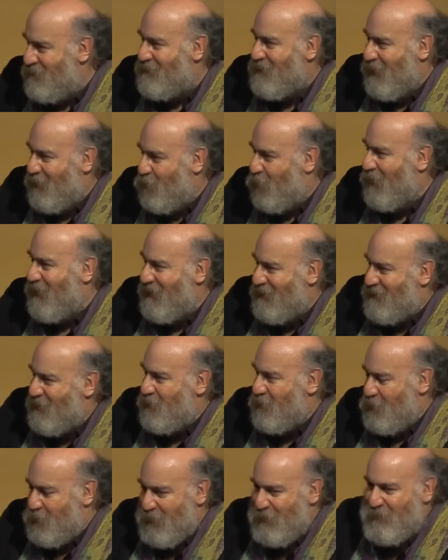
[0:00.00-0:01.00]
in ways that
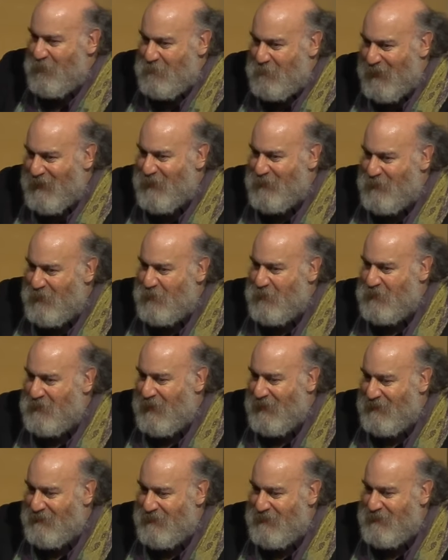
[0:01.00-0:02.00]
are driven by our
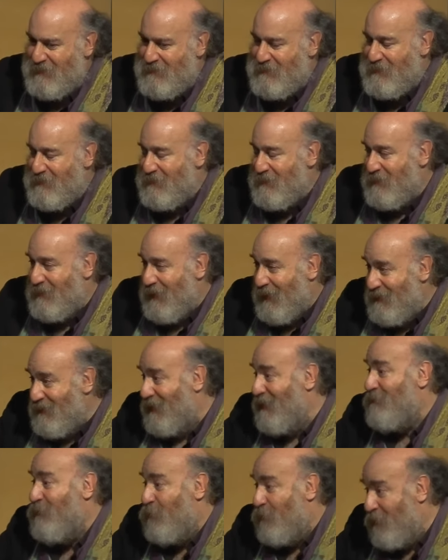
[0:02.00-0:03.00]
understanding. And
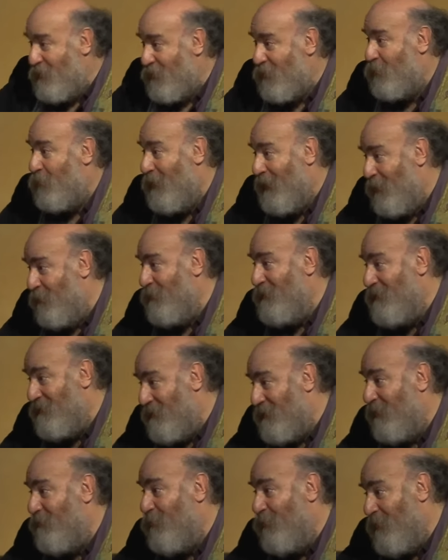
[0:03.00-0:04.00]
then every once in a while, we
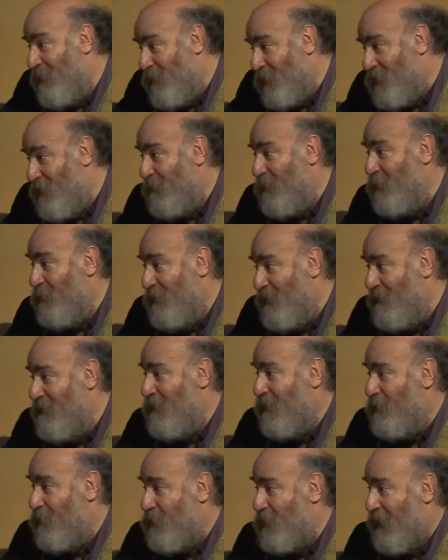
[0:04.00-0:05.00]
discover that there's something we didn't
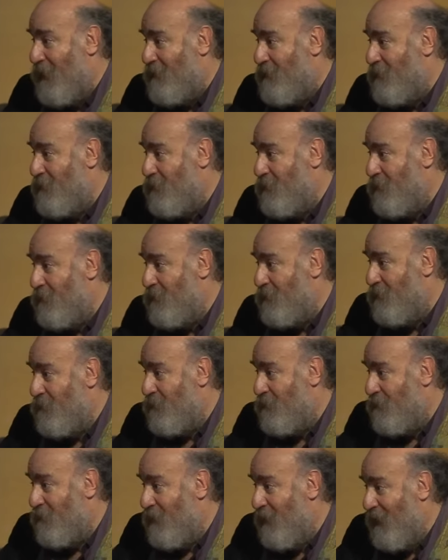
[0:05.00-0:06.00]
understand.
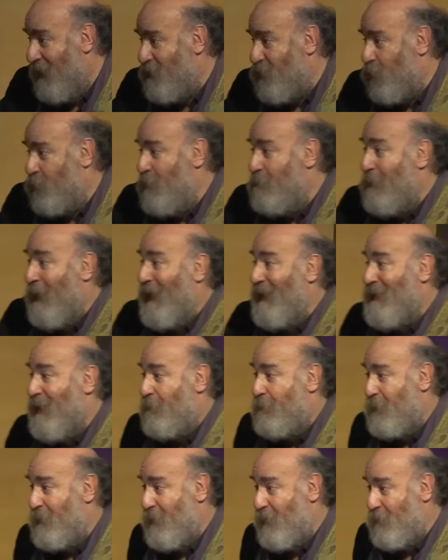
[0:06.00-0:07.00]
And so we back
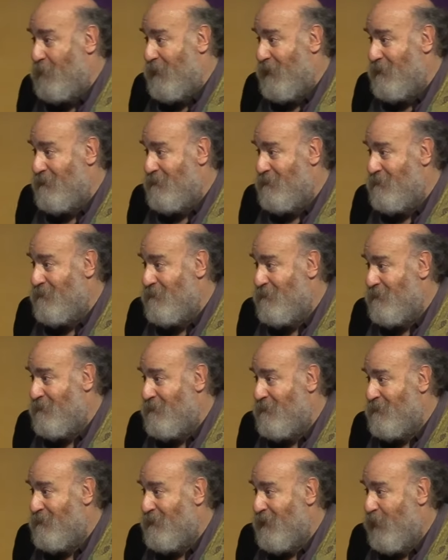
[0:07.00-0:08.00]
up a little bit
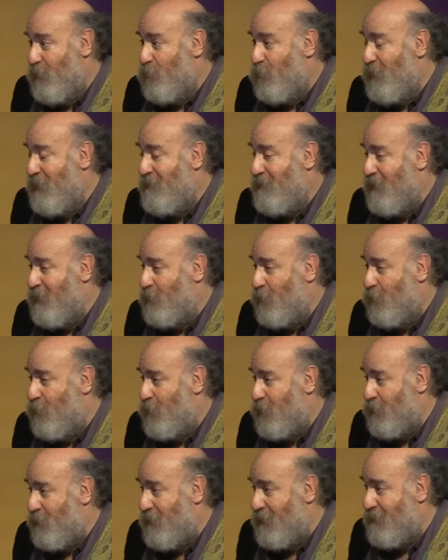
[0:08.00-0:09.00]
and rethink what we're
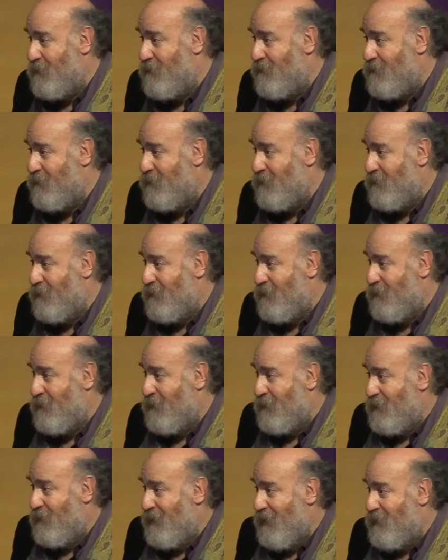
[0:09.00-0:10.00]
doing.
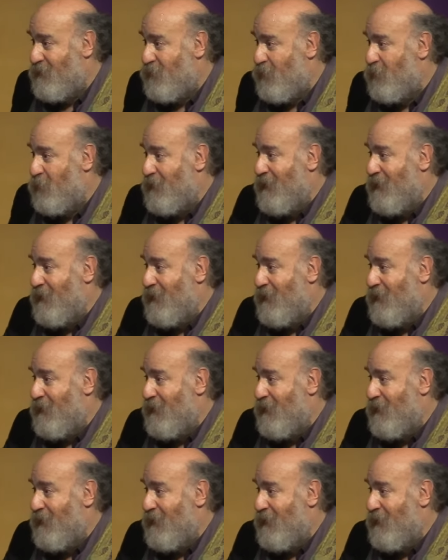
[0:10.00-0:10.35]
And so